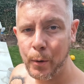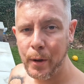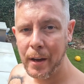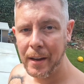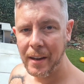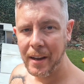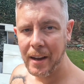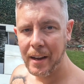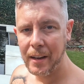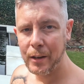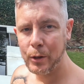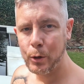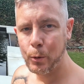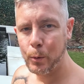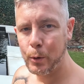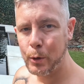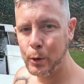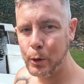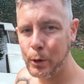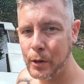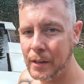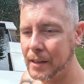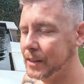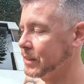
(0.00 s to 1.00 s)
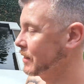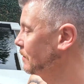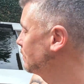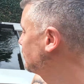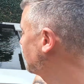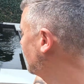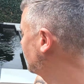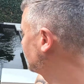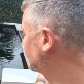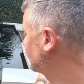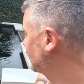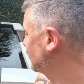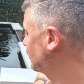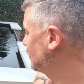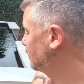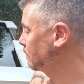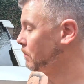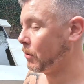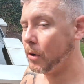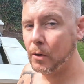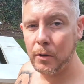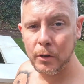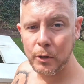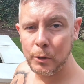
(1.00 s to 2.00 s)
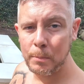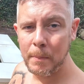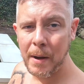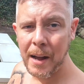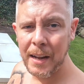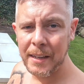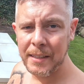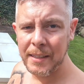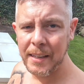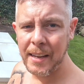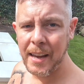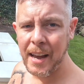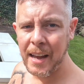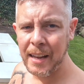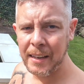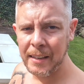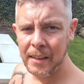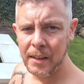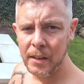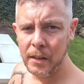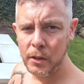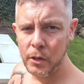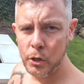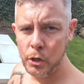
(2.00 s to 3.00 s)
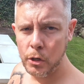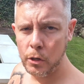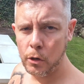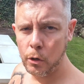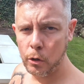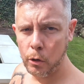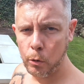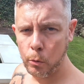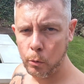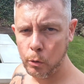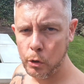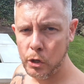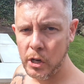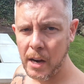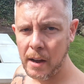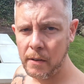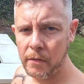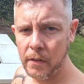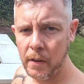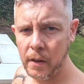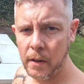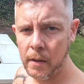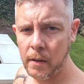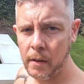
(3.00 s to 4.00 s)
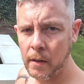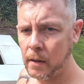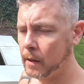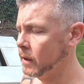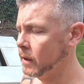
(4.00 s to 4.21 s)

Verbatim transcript: Okay guys, so we just literally punk punked Marty and good old Jaffa